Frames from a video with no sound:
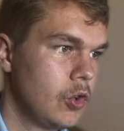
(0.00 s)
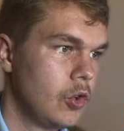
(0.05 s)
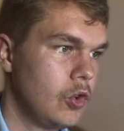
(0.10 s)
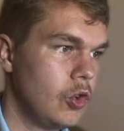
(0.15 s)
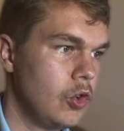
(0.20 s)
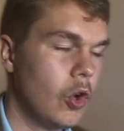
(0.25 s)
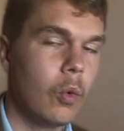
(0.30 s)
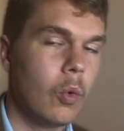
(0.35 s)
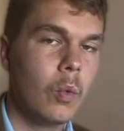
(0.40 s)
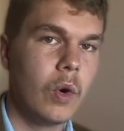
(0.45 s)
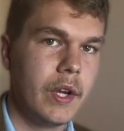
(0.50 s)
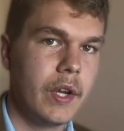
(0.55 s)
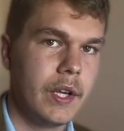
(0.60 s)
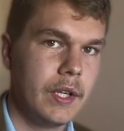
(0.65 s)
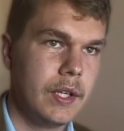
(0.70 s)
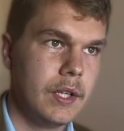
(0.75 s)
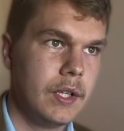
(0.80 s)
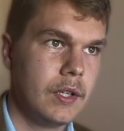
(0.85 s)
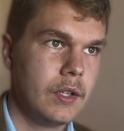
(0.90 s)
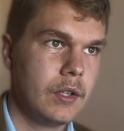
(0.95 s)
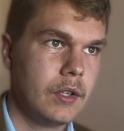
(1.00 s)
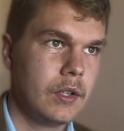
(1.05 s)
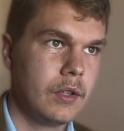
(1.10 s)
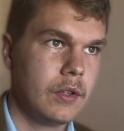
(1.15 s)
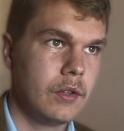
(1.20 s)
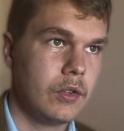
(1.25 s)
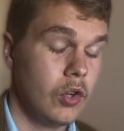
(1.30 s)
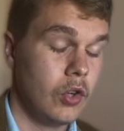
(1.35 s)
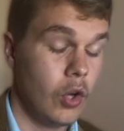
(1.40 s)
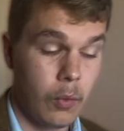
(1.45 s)
No one
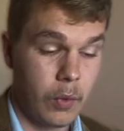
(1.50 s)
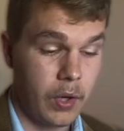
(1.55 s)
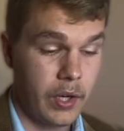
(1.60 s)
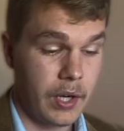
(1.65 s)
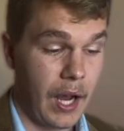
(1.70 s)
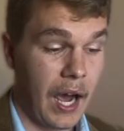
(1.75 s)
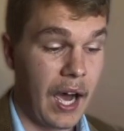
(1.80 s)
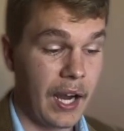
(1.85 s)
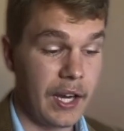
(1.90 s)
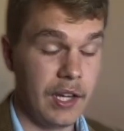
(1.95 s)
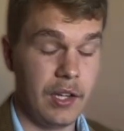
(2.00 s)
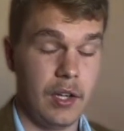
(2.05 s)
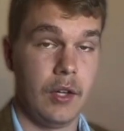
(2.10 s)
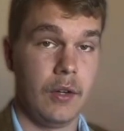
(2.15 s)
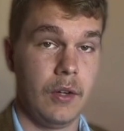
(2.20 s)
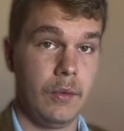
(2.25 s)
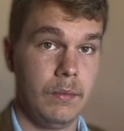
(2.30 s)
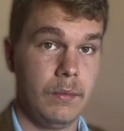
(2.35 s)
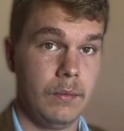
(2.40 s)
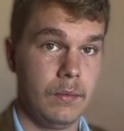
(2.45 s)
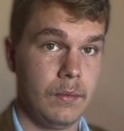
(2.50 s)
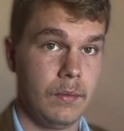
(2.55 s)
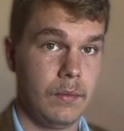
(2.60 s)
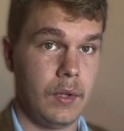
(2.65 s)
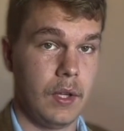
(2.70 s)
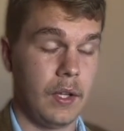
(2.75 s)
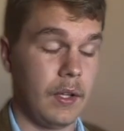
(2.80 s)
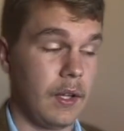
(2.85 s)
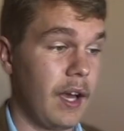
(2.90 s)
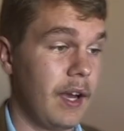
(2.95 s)
I know
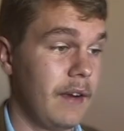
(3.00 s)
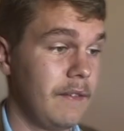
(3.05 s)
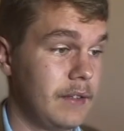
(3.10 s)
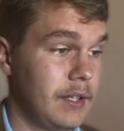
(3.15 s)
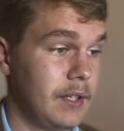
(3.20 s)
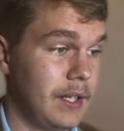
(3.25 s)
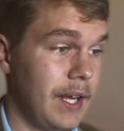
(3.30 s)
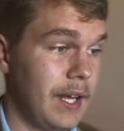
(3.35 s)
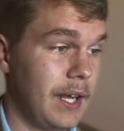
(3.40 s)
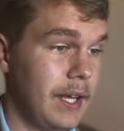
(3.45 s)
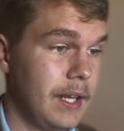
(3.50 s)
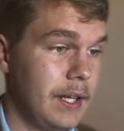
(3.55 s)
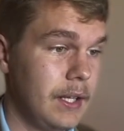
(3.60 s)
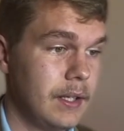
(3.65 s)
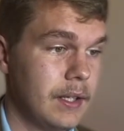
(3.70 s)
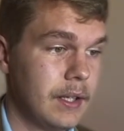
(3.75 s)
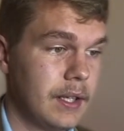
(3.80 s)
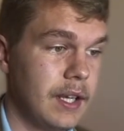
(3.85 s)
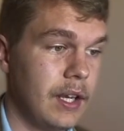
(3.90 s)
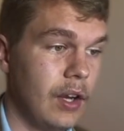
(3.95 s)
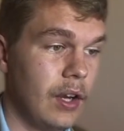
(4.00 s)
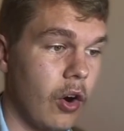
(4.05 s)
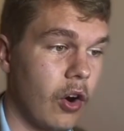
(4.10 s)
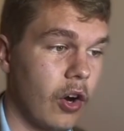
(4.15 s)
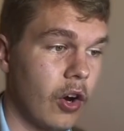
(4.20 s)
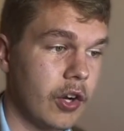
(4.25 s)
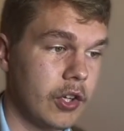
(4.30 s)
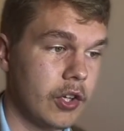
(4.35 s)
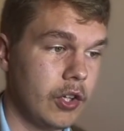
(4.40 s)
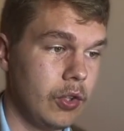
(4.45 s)
alive today can
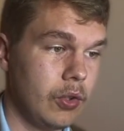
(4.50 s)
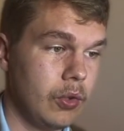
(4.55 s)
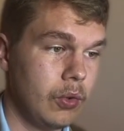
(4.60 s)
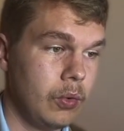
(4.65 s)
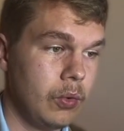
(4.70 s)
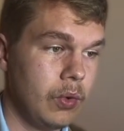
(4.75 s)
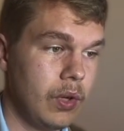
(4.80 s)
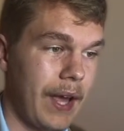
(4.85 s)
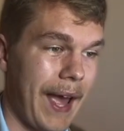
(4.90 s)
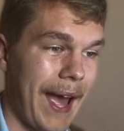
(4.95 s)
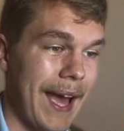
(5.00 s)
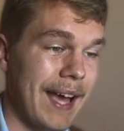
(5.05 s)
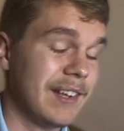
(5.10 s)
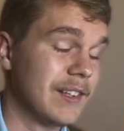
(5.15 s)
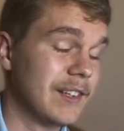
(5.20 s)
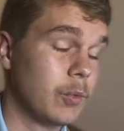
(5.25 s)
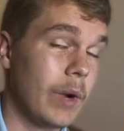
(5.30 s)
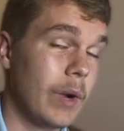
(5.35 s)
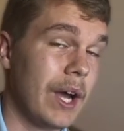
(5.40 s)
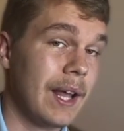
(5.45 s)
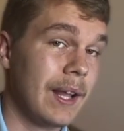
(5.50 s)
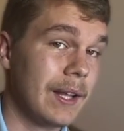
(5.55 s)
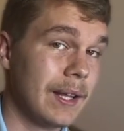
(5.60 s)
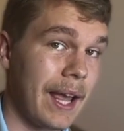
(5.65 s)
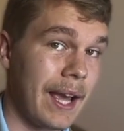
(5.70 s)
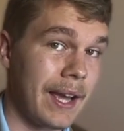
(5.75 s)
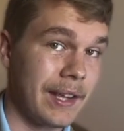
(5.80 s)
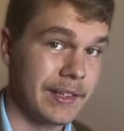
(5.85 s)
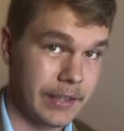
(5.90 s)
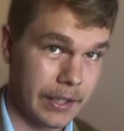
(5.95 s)
argue as well
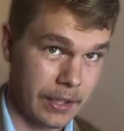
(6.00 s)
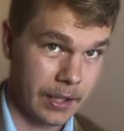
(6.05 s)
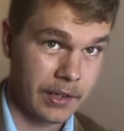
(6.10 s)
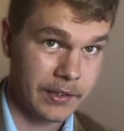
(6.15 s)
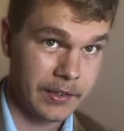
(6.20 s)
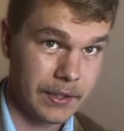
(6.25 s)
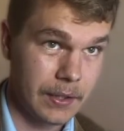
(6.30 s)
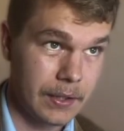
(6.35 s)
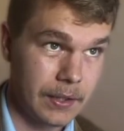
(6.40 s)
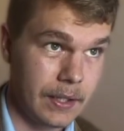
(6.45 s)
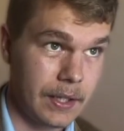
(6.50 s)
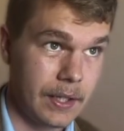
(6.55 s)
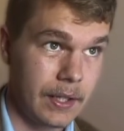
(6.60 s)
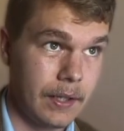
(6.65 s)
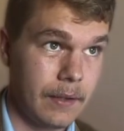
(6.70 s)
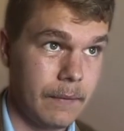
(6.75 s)
as Augustine did.